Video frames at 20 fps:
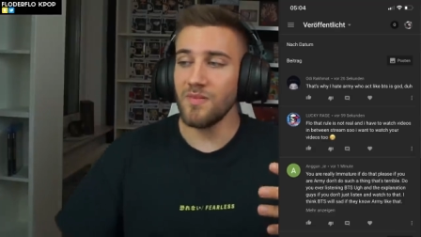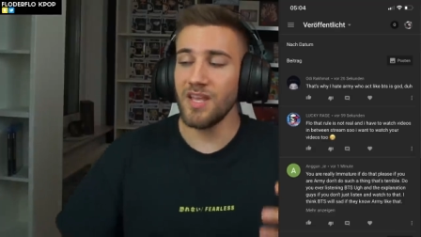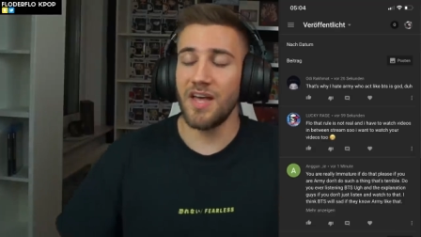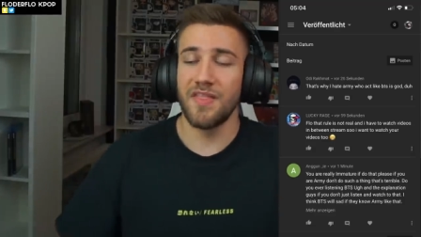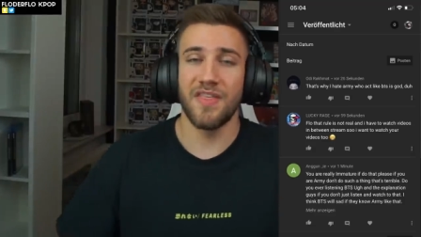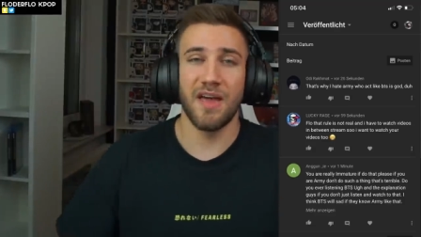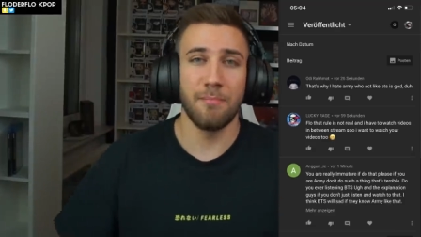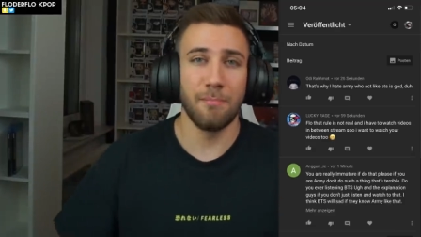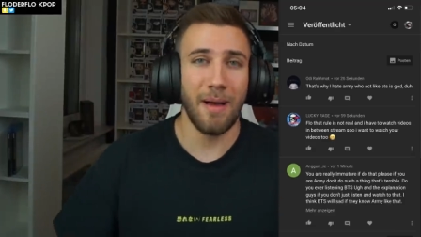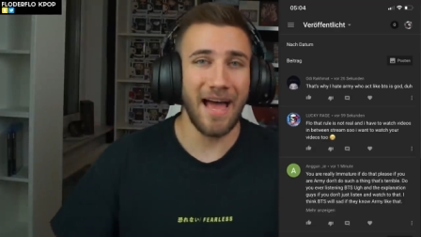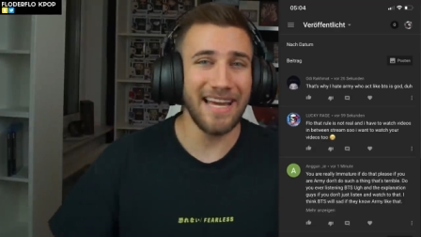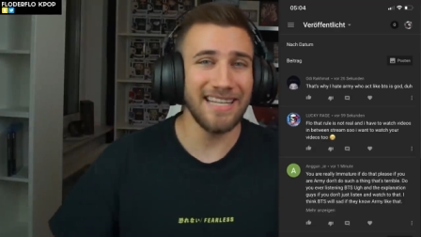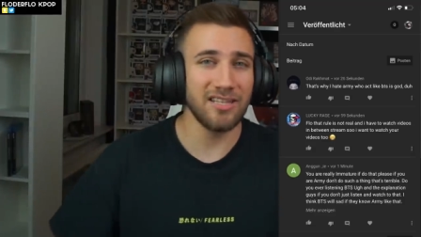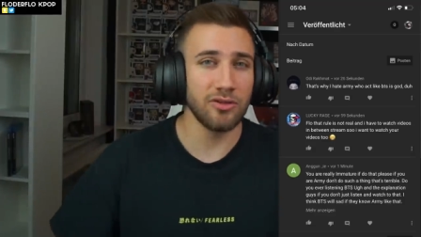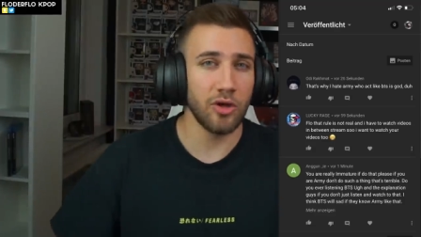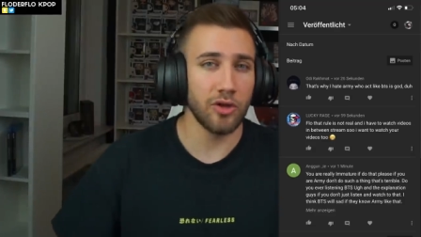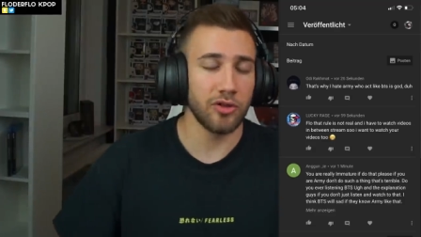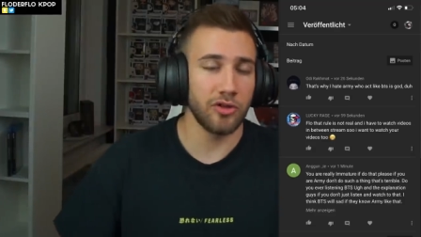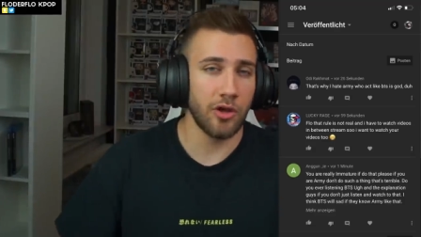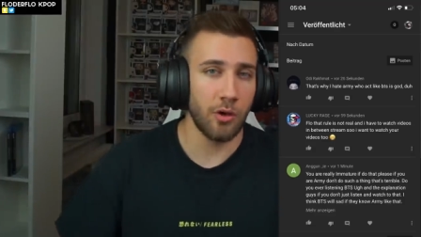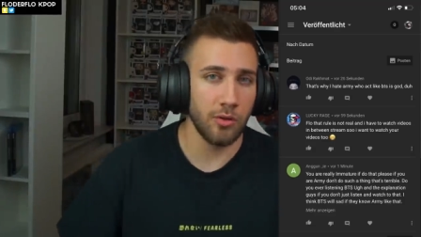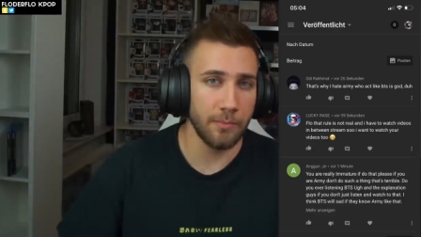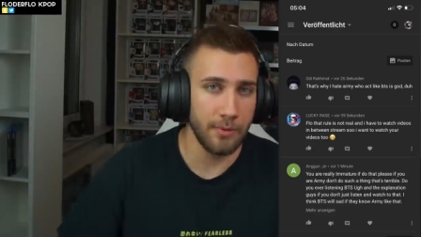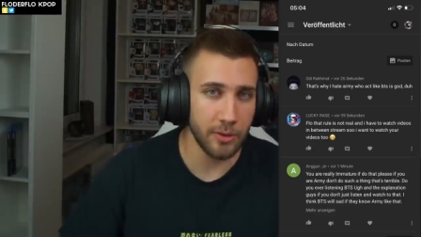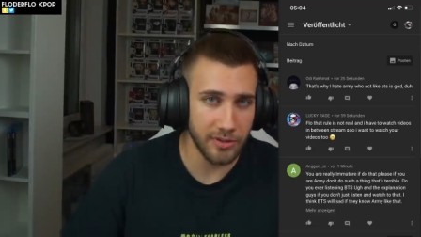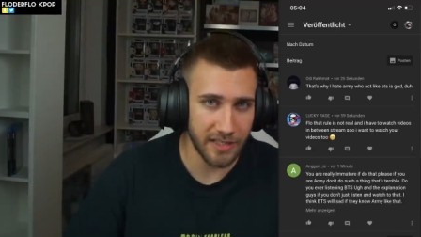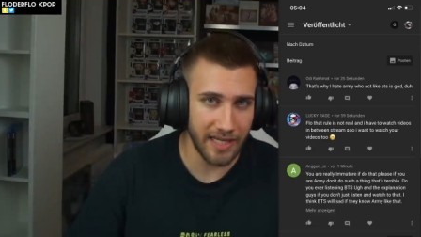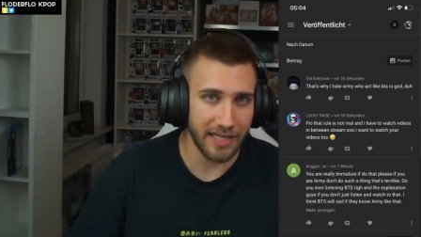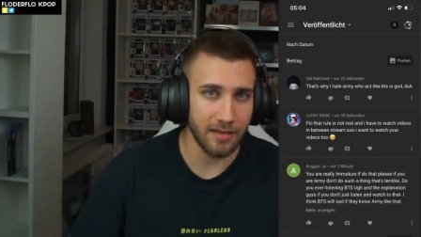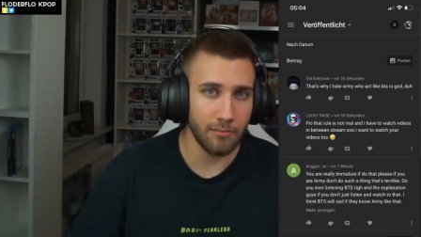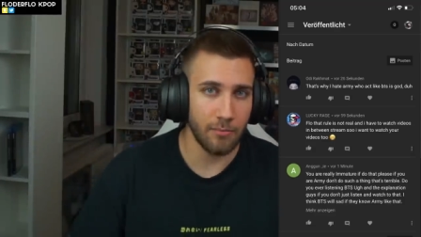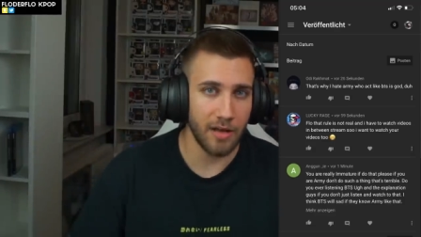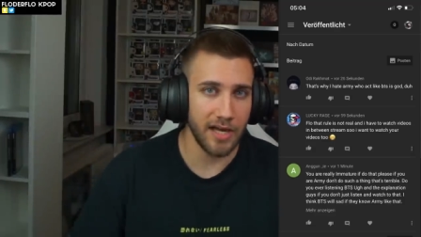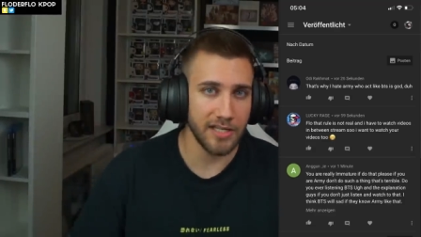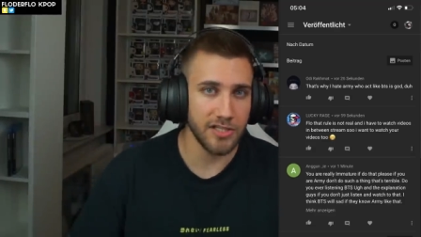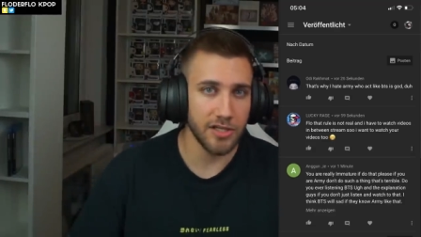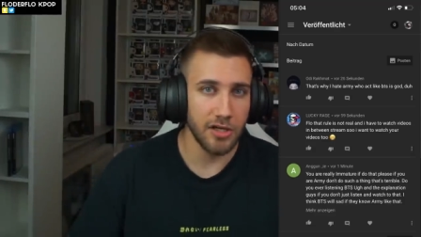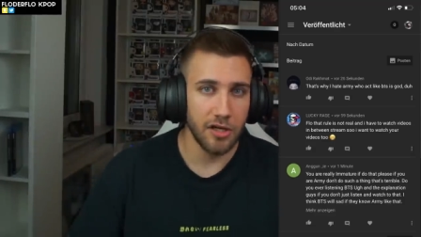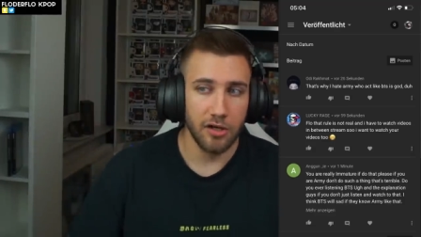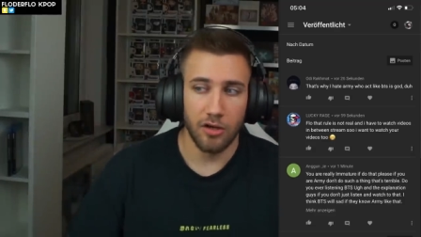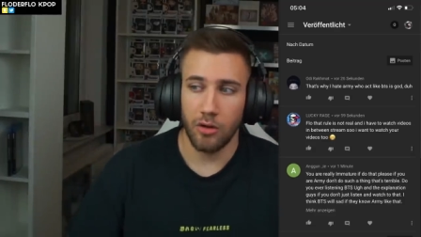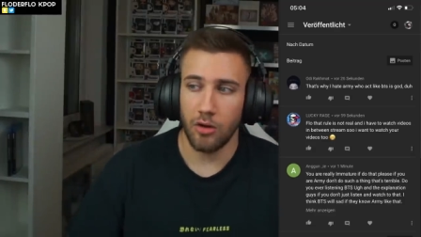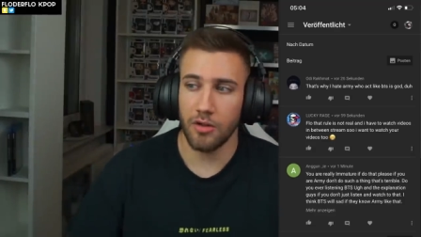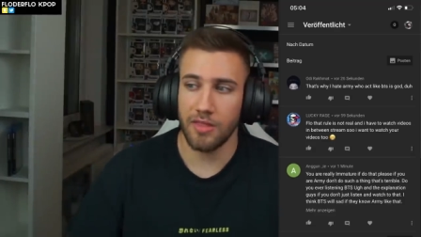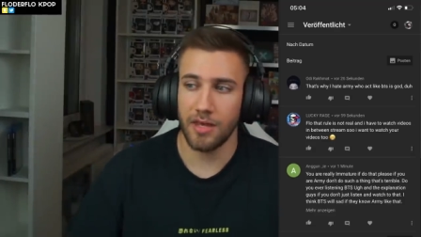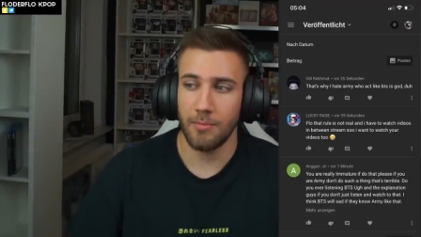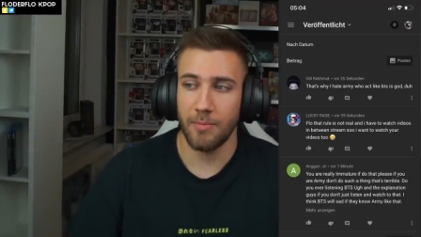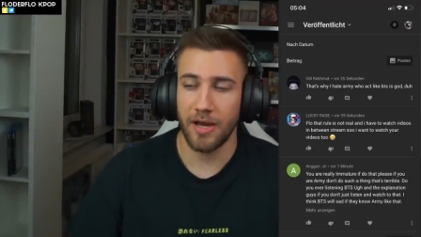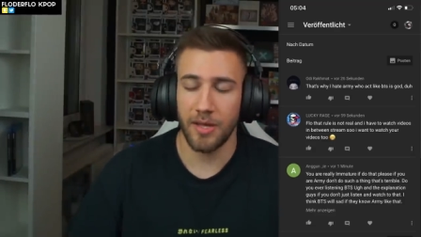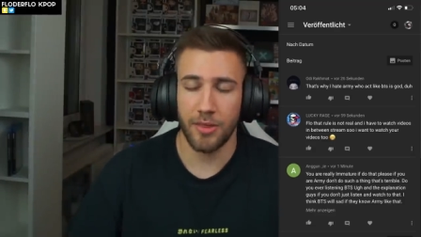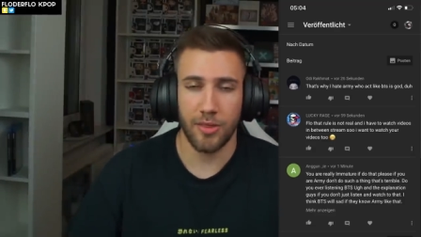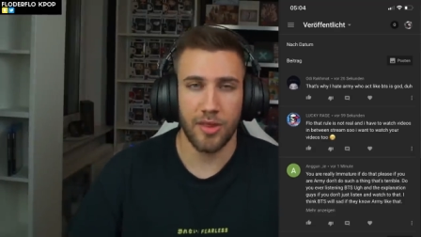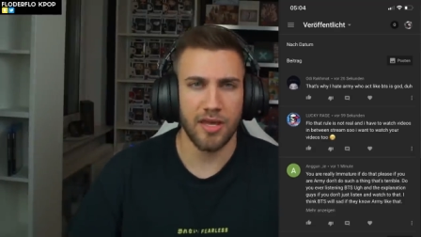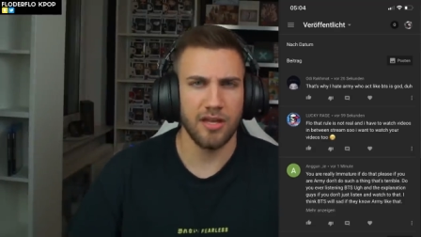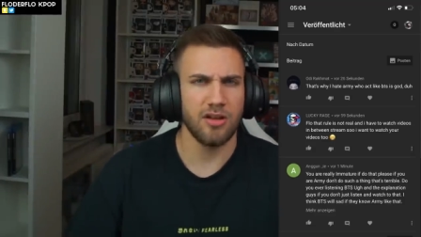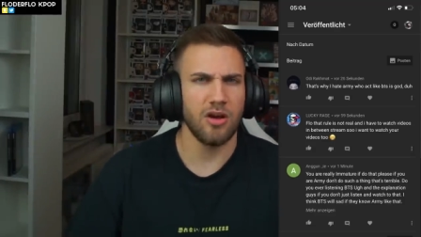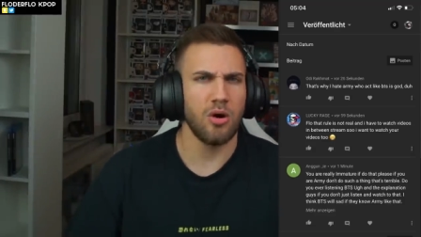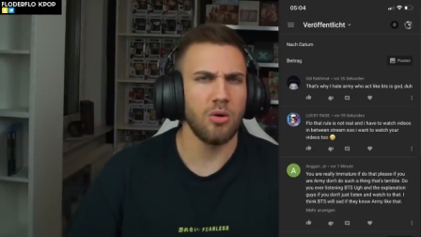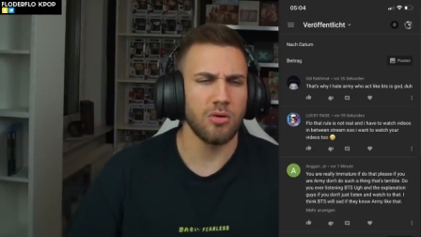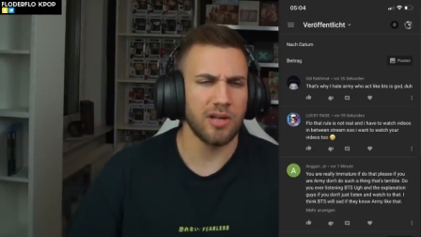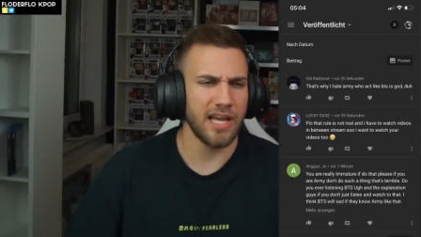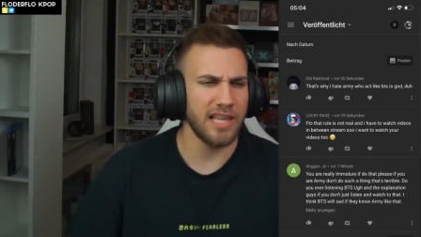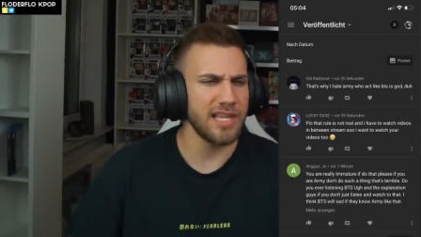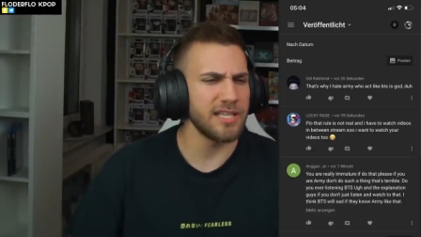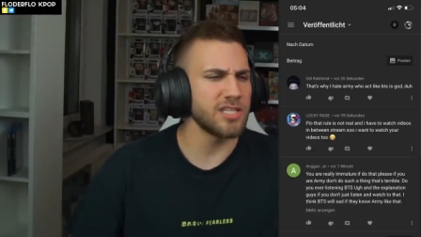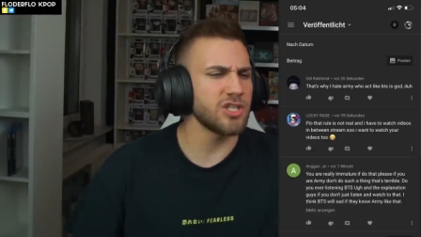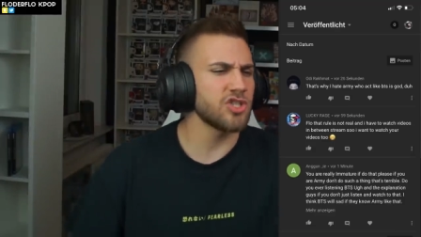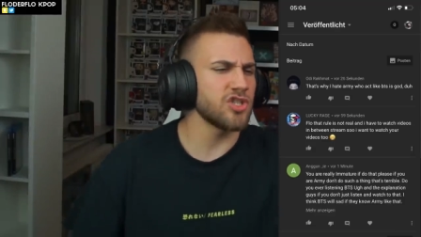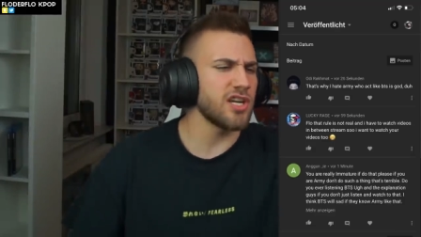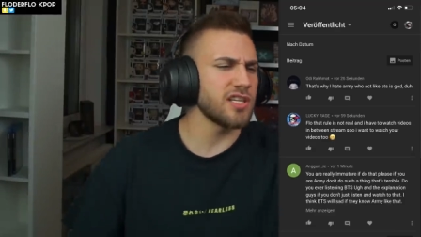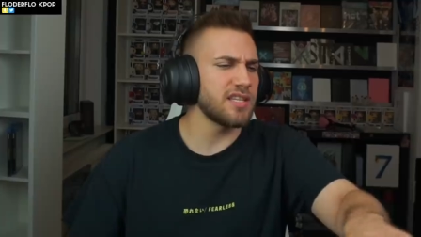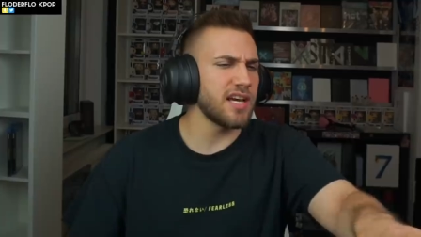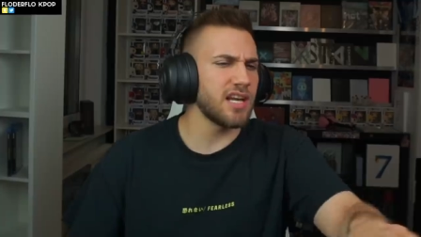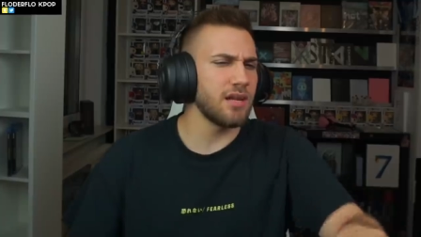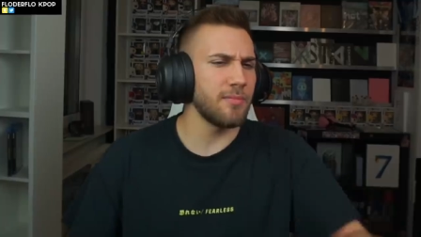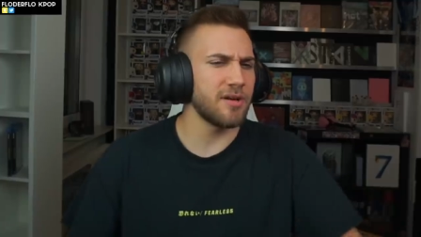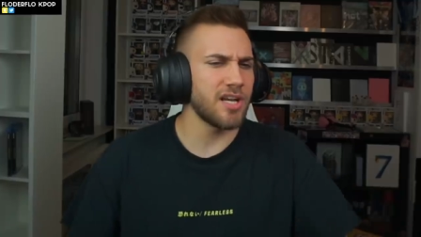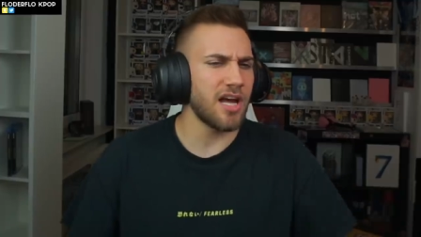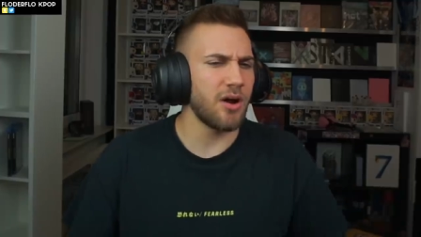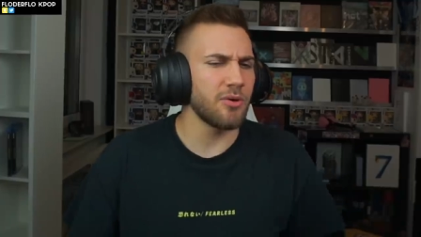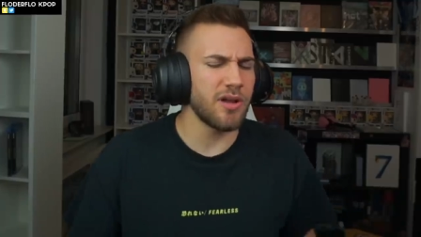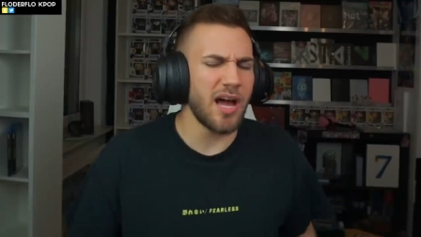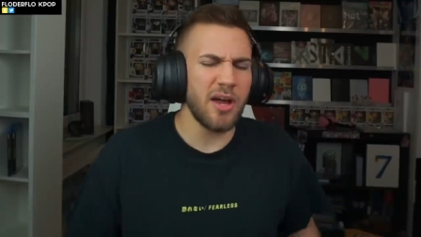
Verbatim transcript: and they might not know about Dynamite, or they might think, oh, okay, let's check Dynamite out.